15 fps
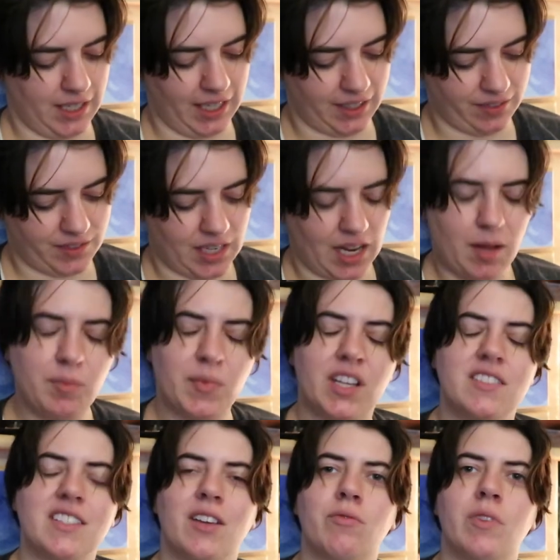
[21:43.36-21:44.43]
nick of time
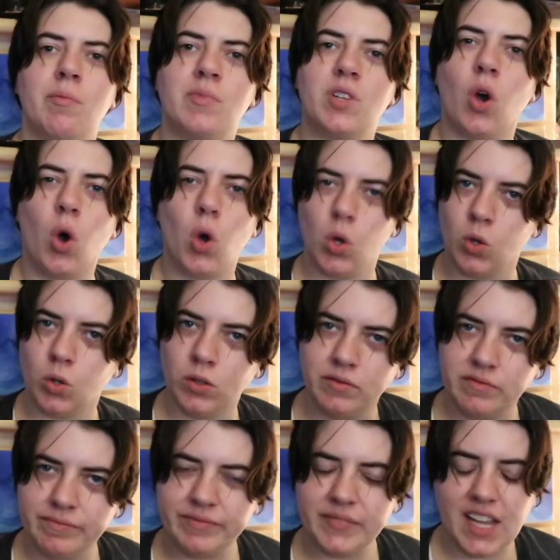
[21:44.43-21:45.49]
because I ripped a hole
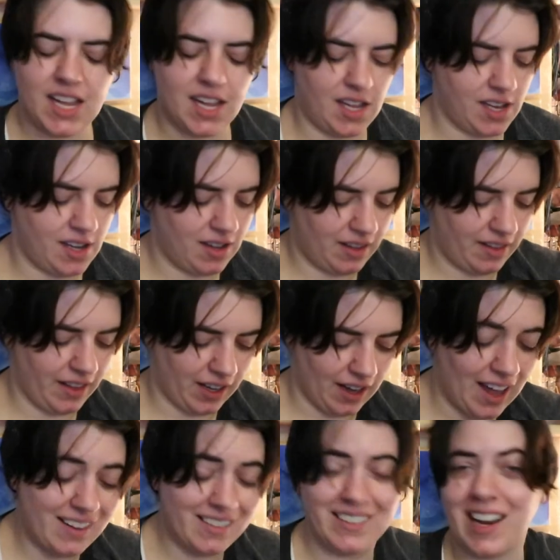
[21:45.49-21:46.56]
in the
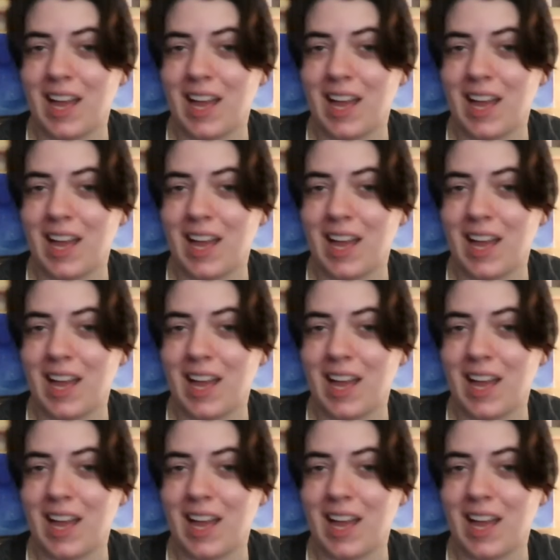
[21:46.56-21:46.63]
cotton